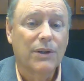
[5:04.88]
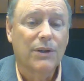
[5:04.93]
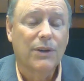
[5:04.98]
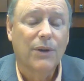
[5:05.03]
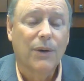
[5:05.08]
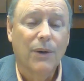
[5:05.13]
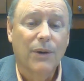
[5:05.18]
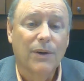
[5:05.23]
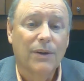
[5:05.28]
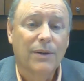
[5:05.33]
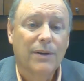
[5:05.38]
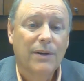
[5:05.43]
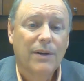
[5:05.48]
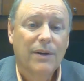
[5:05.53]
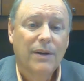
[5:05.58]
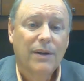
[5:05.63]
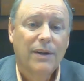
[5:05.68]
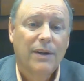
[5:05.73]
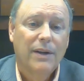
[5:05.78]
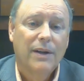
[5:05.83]
or
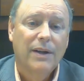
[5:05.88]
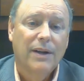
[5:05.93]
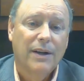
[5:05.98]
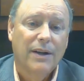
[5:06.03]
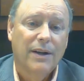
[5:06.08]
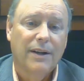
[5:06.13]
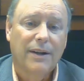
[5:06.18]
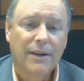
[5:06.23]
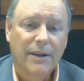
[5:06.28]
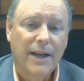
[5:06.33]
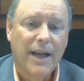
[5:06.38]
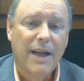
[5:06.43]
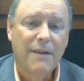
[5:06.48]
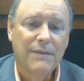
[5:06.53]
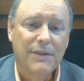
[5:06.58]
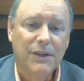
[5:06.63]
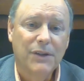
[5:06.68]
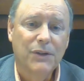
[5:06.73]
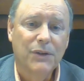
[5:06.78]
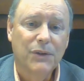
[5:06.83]
uh,
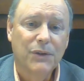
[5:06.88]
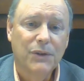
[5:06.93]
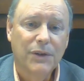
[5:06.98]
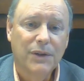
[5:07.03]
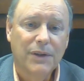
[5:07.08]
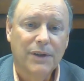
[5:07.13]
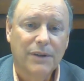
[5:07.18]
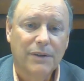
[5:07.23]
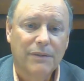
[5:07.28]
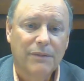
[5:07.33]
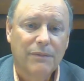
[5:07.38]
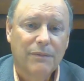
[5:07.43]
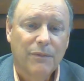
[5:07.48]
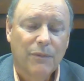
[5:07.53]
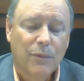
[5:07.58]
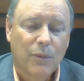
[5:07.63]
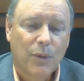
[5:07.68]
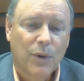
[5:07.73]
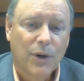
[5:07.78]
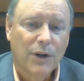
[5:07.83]
having to do their
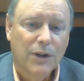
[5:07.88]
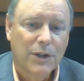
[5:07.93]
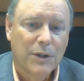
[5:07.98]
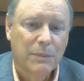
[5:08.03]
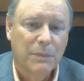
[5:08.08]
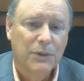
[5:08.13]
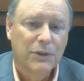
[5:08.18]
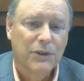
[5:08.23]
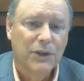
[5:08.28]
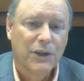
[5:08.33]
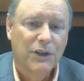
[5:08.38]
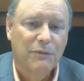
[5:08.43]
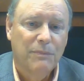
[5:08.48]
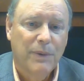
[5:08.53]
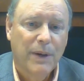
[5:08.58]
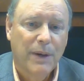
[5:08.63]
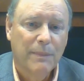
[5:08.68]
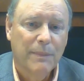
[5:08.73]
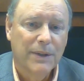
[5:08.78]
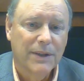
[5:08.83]
work to preserve
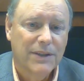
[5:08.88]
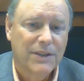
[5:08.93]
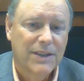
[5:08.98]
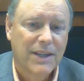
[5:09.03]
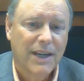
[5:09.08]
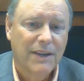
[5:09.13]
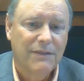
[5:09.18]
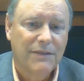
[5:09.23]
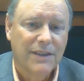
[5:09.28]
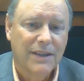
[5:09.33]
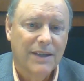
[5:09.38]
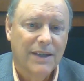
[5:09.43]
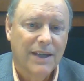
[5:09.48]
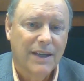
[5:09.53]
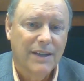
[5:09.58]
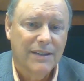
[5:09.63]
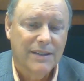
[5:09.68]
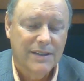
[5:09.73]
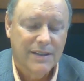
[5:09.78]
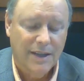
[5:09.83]
public safety
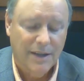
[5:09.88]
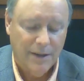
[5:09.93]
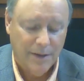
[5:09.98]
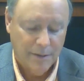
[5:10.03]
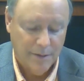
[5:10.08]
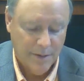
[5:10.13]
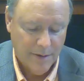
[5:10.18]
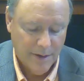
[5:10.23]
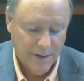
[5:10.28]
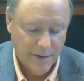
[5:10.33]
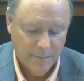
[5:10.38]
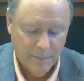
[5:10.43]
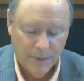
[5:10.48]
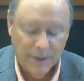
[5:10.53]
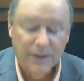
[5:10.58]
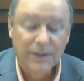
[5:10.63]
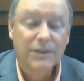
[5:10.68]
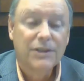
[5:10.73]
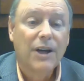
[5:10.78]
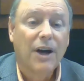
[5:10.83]
as uh,
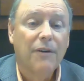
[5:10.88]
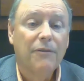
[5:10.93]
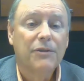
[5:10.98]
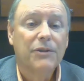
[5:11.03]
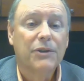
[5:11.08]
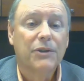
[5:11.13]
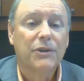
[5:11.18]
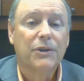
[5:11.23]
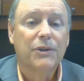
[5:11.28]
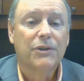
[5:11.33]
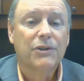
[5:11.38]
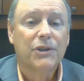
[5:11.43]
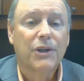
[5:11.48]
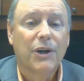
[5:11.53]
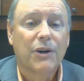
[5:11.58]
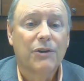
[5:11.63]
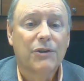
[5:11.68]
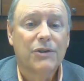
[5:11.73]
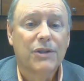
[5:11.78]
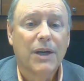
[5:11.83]
police officer or
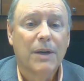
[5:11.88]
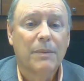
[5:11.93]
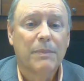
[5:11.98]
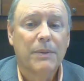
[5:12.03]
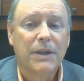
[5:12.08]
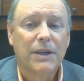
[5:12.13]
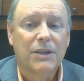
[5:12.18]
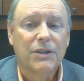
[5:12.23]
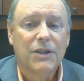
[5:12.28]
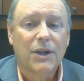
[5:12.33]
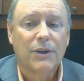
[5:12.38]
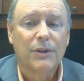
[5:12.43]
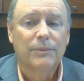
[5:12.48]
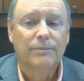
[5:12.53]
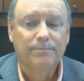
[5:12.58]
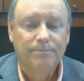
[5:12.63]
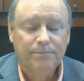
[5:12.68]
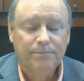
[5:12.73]
sheriff's deputy. So